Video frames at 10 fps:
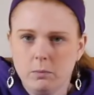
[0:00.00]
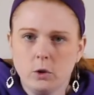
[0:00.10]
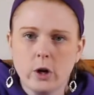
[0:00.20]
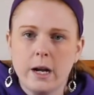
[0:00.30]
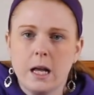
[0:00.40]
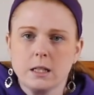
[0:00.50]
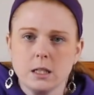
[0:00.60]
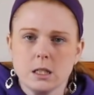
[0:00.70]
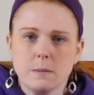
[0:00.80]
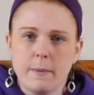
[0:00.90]
Try not
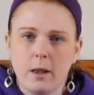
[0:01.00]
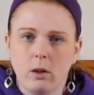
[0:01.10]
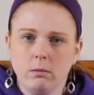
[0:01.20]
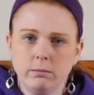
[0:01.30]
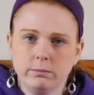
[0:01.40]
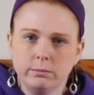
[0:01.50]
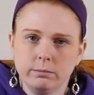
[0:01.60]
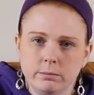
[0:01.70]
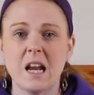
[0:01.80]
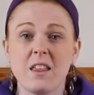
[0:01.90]
to spill.
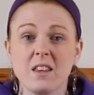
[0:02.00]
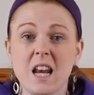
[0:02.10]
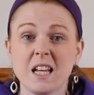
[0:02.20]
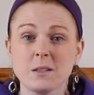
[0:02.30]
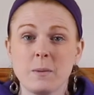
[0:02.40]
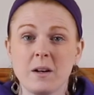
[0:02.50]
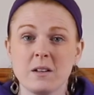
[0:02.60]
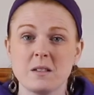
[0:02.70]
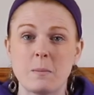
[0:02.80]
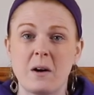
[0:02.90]
Now the next
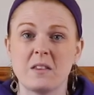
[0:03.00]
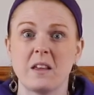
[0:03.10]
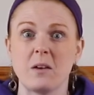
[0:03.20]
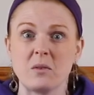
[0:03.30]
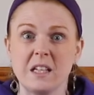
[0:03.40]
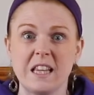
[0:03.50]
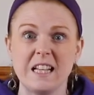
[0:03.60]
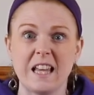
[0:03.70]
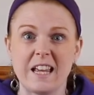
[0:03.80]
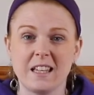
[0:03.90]
part is the part that I
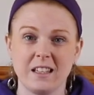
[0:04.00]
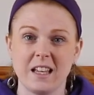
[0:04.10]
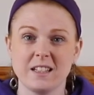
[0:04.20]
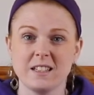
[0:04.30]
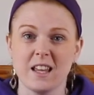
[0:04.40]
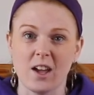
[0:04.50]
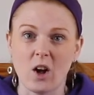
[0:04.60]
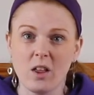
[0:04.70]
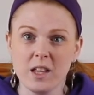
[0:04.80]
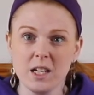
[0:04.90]
really like. You get to take
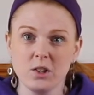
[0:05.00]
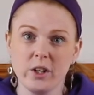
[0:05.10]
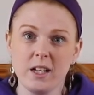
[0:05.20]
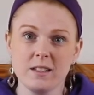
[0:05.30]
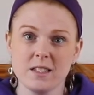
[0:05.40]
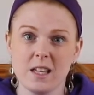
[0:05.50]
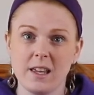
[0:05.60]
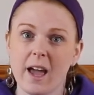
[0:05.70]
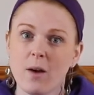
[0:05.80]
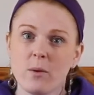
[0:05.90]
all the ingredients that
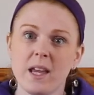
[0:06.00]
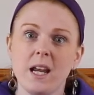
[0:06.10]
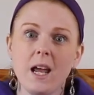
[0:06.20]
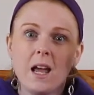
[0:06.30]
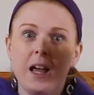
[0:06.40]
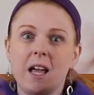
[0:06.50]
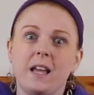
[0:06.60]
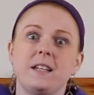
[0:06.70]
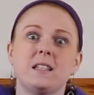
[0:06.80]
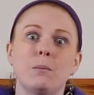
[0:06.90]
you got ready
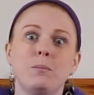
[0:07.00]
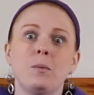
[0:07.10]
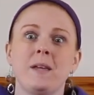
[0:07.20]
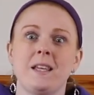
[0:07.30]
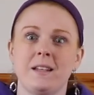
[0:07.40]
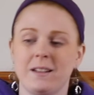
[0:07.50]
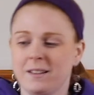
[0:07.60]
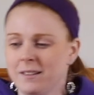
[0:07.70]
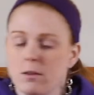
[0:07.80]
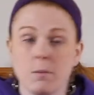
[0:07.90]
and dump them in.
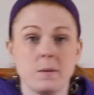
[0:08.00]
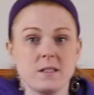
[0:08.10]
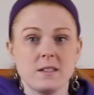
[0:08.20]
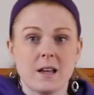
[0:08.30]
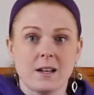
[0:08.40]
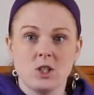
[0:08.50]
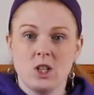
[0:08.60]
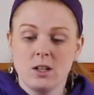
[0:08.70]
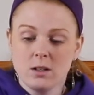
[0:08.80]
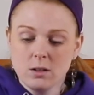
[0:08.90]
So the
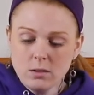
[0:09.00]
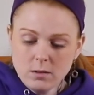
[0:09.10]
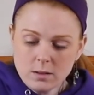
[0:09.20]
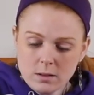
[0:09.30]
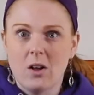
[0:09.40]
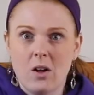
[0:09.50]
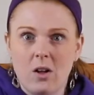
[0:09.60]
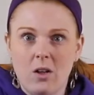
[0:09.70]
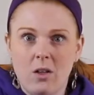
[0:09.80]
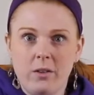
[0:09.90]
pistachios,
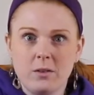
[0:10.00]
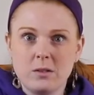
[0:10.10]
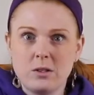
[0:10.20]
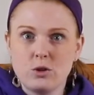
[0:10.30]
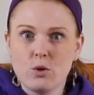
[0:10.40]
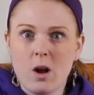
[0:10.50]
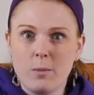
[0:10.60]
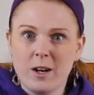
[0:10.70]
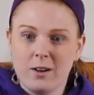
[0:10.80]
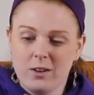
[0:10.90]
all those
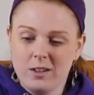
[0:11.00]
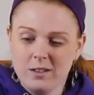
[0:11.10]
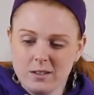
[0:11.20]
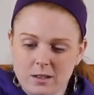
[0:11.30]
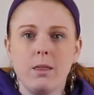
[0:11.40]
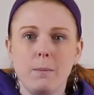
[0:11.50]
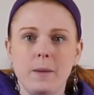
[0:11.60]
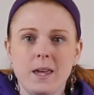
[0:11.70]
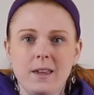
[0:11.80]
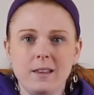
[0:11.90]
strawberries, the
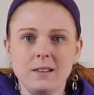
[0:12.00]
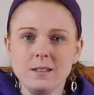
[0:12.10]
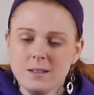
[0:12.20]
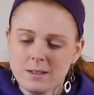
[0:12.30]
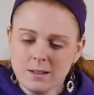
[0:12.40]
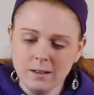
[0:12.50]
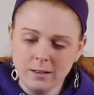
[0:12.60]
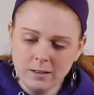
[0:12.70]
beans.